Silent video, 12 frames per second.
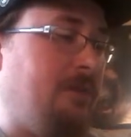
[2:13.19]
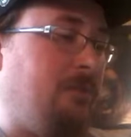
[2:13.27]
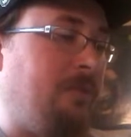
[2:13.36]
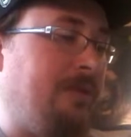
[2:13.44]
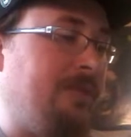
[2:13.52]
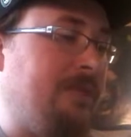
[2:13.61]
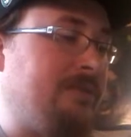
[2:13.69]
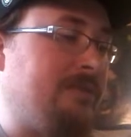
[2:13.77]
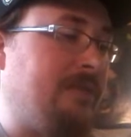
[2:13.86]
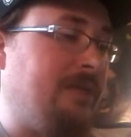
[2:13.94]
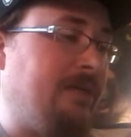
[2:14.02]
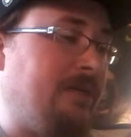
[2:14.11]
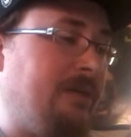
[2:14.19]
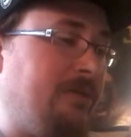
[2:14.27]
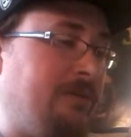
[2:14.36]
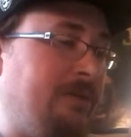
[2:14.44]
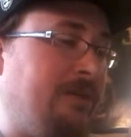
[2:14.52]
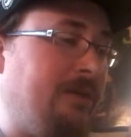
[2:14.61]
when
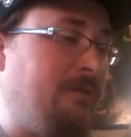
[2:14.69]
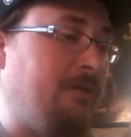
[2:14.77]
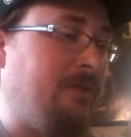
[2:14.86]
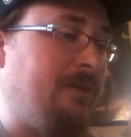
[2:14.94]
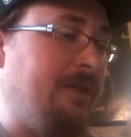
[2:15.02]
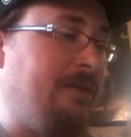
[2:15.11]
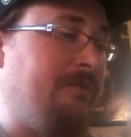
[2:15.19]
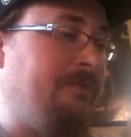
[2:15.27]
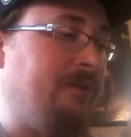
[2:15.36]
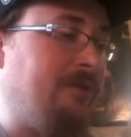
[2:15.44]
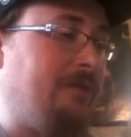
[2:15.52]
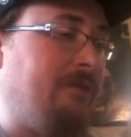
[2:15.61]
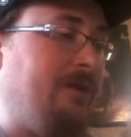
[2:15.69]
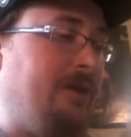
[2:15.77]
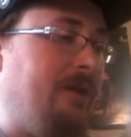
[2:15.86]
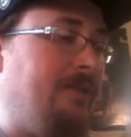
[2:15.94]
they were in the field,